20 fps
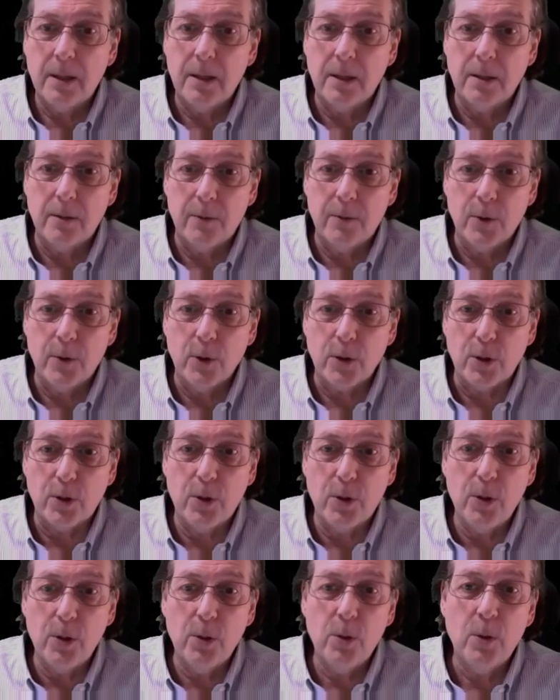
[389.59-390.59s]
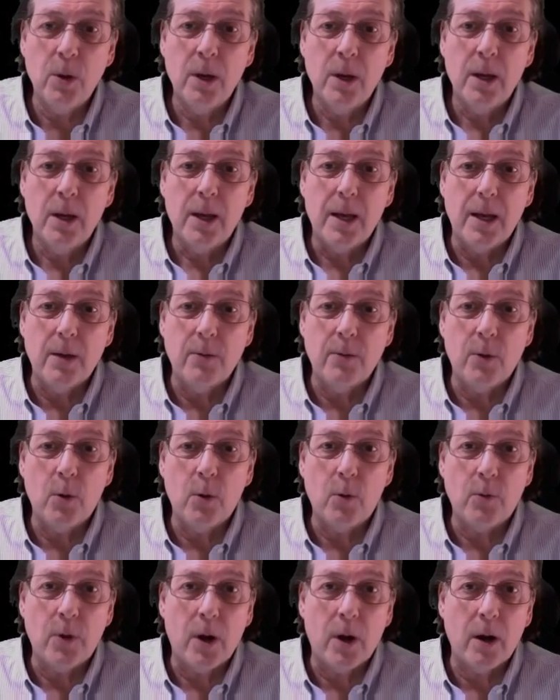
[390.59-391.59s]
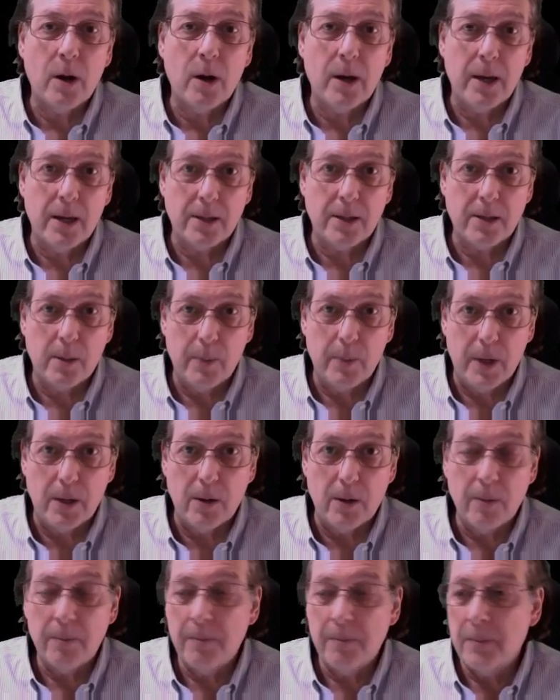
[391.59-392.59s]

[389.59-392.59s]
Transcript: in version two, a volt-var estimator.